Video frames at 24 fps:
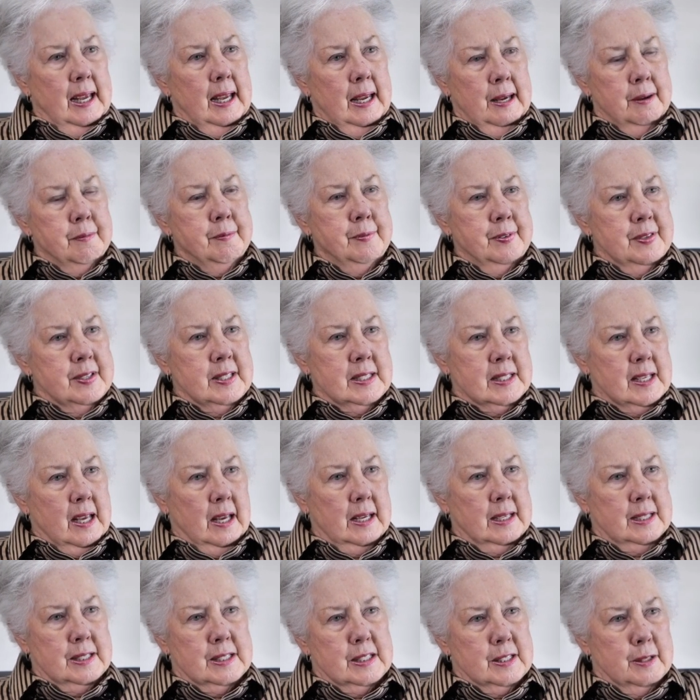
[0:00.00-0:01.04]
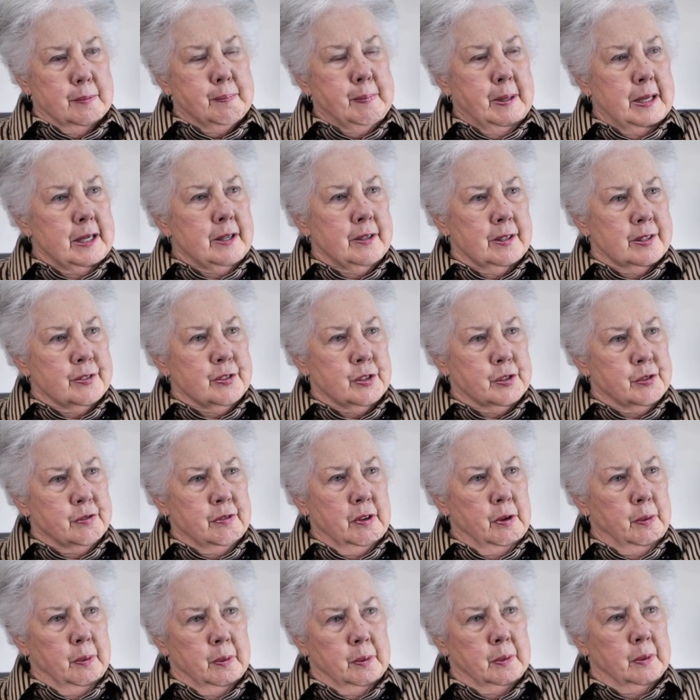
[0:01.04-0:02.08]
emphasized the parent's
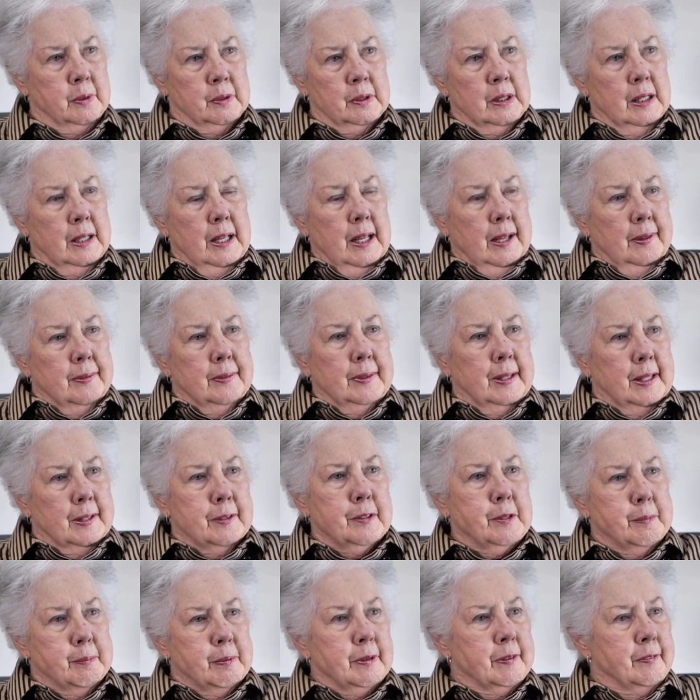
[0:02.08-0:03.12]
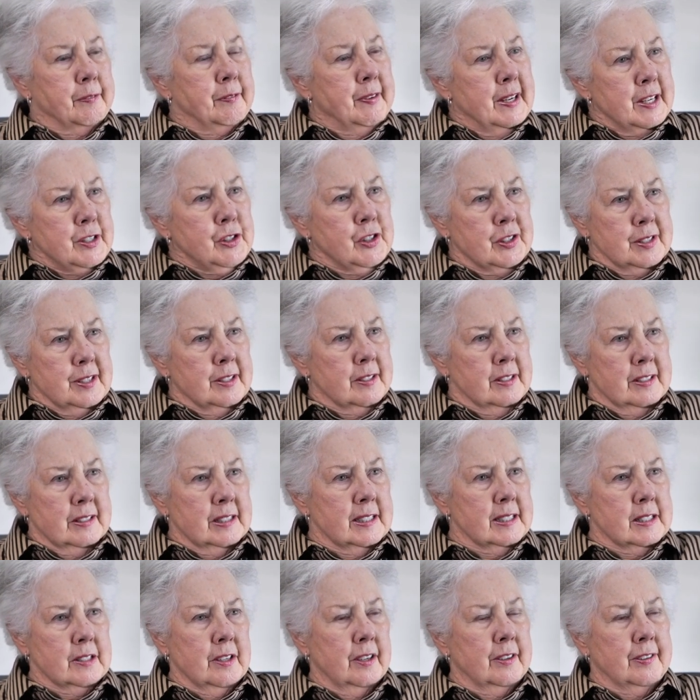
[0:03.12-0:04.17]
role, that the
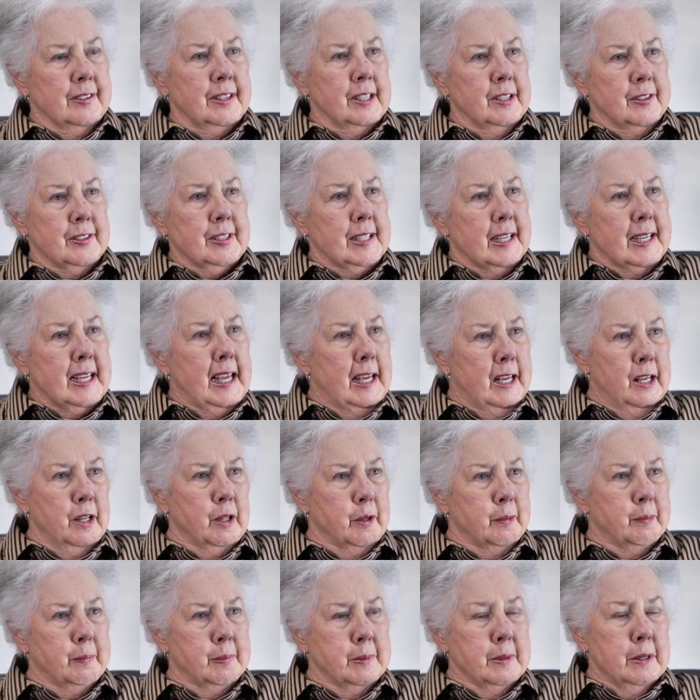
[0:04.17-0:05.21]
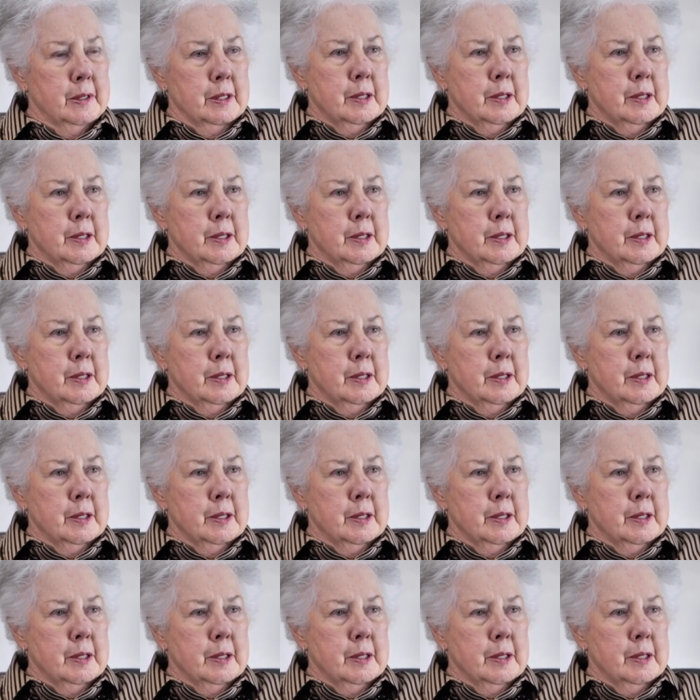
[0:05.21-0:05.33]
professionals are there to help,